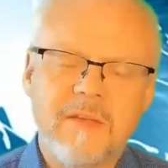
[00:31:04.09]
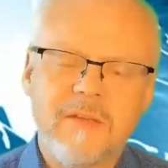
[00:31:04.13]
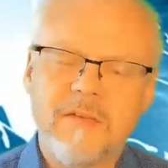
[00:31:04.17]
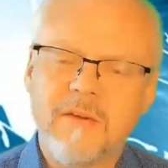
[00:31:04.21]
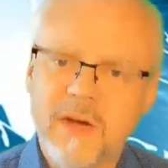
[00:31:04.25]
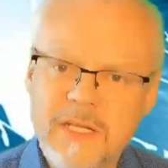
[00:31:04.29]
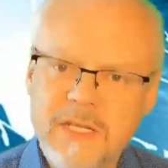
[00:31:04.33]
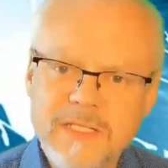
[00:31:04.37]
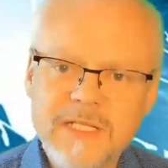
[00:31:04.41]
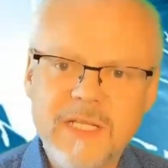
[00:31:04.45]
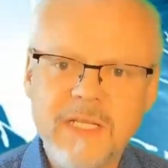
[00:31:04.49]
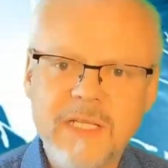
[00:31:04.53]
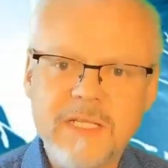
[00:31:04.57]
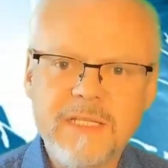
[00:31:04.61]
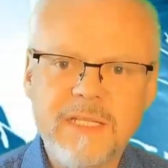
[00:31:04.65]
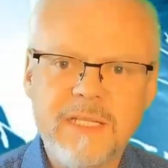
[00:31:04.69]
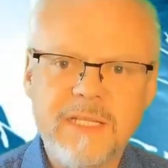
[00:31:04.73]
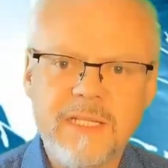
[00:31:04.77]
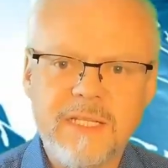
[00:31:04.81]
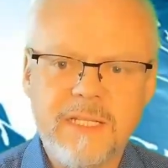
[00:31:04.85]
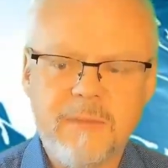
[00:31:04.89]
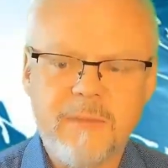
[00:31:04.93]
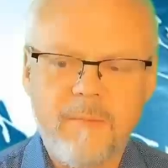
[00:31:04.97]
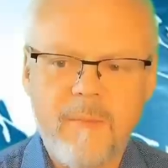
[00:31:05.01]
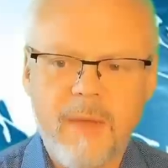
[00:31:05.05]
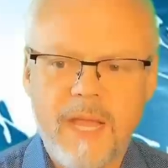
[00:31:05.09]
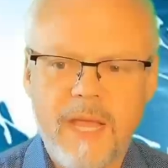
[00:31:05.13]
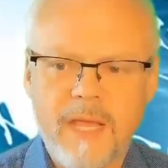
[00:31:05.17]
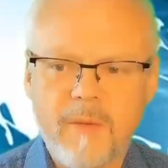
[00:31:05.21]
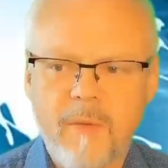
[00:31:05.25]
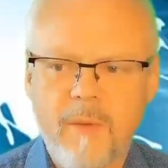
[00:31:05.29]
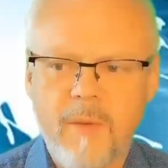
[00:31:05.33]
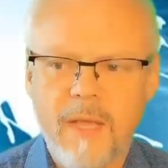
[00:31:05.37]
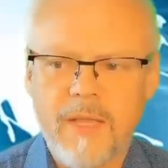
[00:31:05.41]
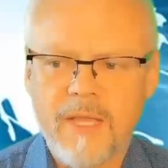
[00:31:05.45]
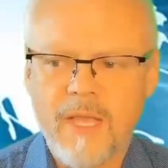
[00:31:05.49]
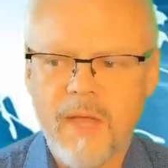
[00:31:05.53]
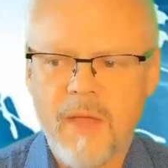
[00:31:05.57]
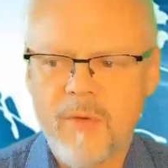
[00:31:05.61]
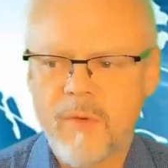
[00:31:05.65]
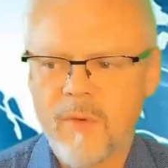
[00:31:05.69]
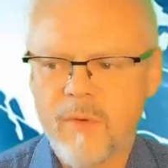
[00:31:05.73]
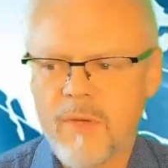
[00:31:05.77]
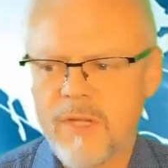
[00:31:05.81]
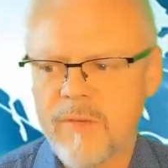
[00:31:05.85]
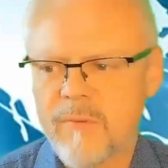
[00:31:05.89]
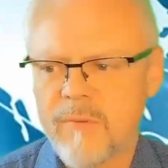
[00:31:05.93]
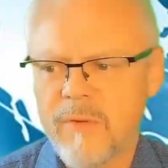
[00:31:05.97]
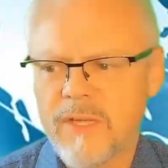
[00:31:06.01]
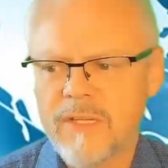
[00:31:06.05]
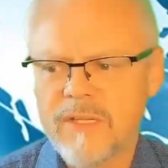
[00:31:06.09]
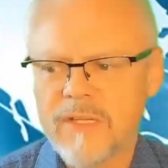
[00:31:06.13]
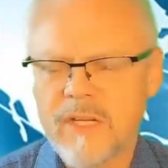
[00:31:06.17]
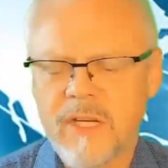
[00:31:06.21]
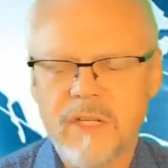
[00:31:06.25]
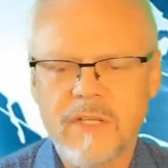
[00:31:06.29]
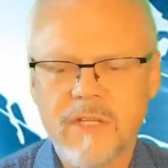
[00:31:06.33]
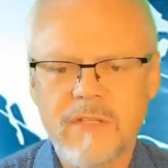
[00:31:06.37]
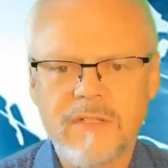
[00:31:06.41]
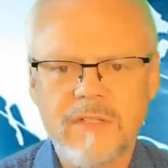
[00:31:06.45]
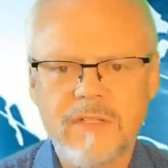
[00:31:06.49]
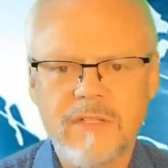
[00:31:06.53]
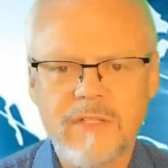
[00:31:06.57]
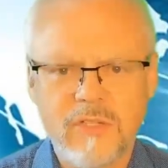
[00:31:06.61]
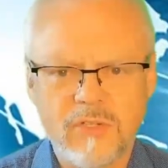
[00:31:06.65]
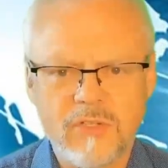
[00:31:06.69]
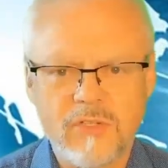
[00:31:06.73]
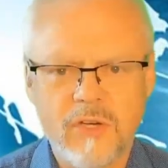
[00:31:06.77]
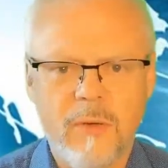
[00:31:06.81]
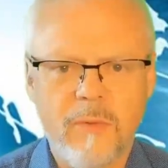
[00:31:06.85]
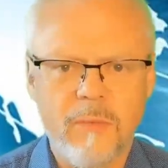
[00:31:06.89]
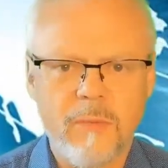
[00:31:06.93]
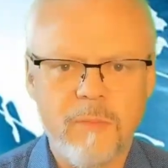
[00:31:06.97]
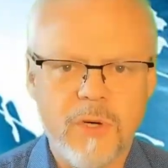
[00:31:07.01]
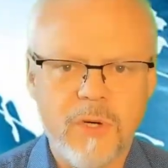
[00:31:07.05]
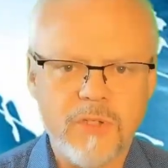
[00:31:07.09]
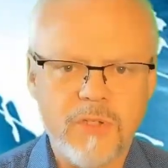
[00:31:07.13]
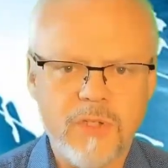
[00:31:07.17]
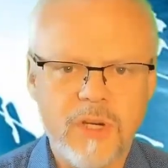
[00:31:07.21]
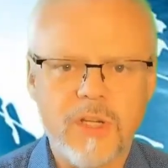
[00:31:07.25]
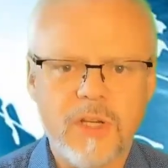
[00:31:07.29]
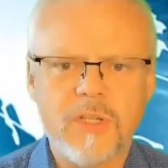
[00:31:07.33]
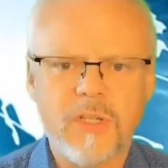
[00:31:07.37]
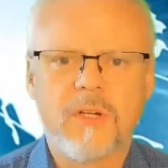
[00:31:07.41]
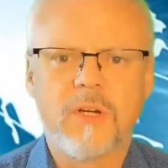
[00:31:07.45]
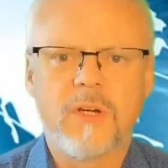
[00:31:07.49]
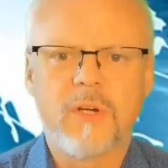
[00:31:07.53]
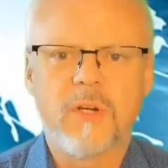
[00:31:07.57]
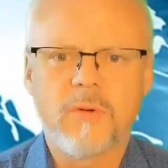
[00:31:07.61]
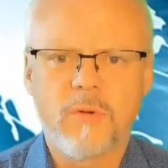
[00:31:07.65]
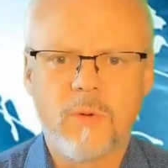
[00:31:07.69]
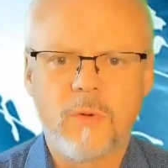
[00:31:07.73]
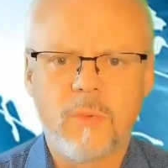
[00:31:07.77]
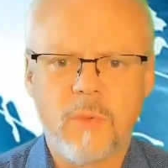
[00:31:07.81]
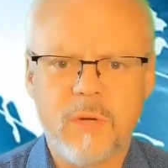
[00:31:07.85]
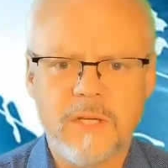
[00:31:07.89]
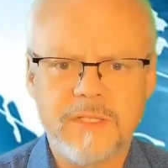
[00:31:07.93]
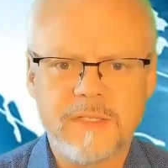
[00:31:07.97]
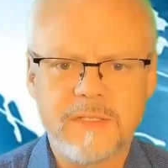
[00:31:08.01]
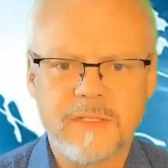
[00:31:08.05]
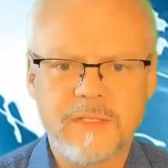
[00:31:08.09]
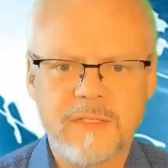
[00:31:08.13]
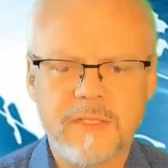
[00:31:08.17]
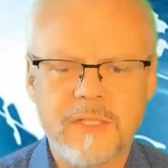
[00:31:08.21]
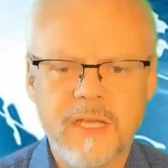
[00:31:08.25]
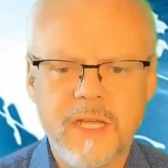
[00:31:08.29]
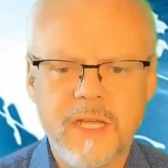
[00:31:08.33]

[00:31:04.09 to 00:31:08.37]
the hostility and diplomatic breakdown between the BRICS nations and the Trump administration can only worsen.